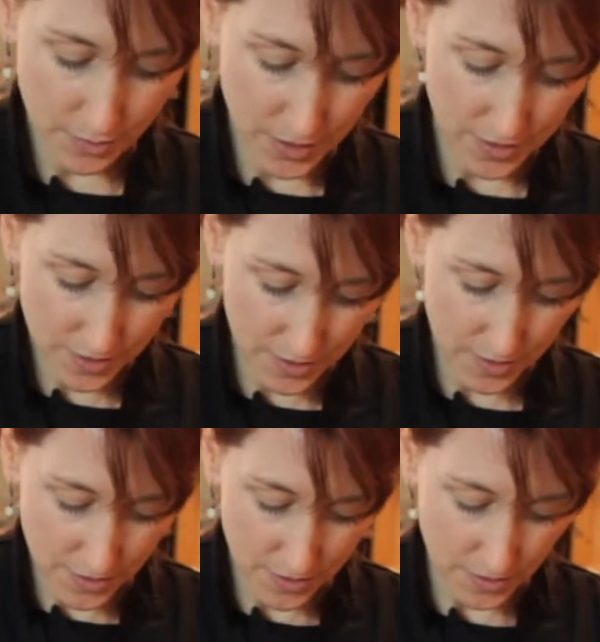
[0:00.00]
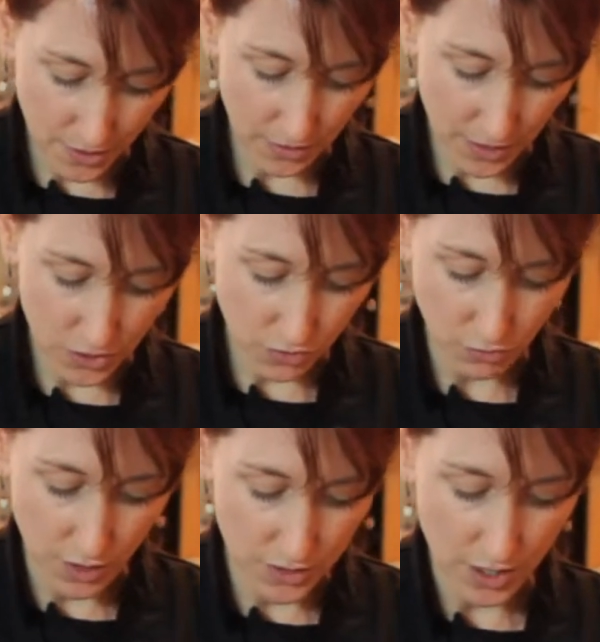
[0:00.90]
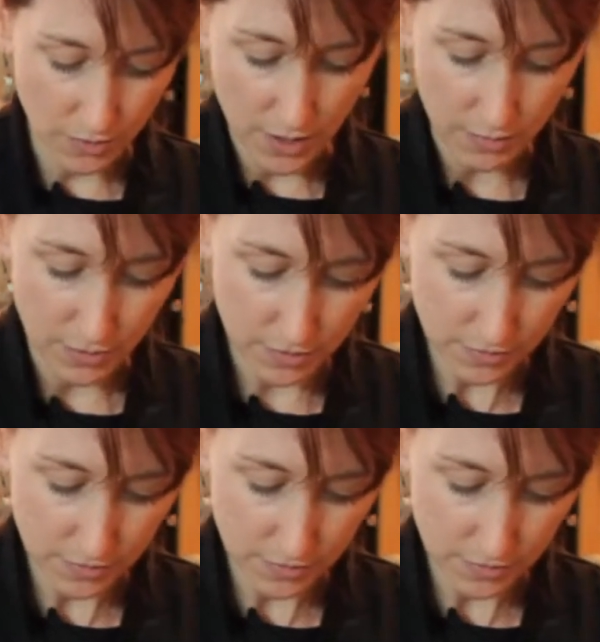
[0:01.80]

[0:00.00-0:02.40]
pieces since it's going into a wonton wrapper.